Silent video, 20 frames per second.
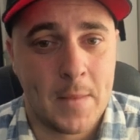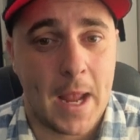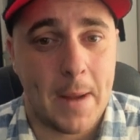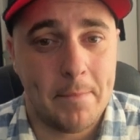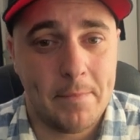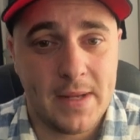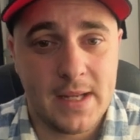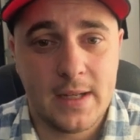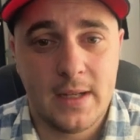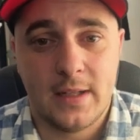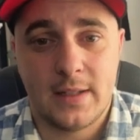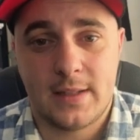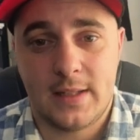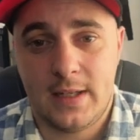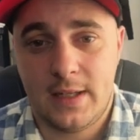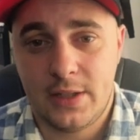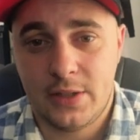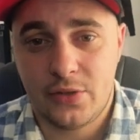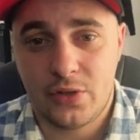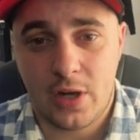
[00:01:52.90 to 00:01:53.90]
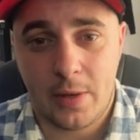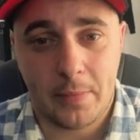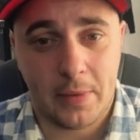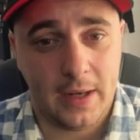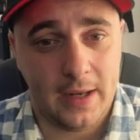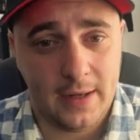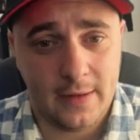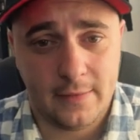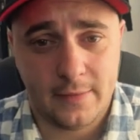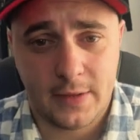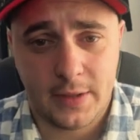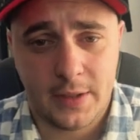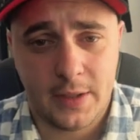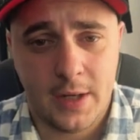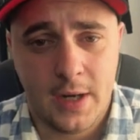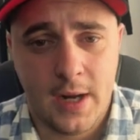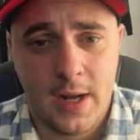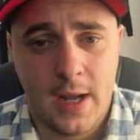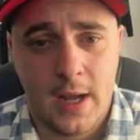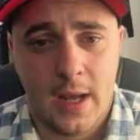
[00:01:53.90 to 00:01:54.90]
biggest airdrop
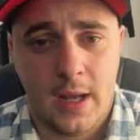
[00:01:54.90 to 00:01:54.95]
ever.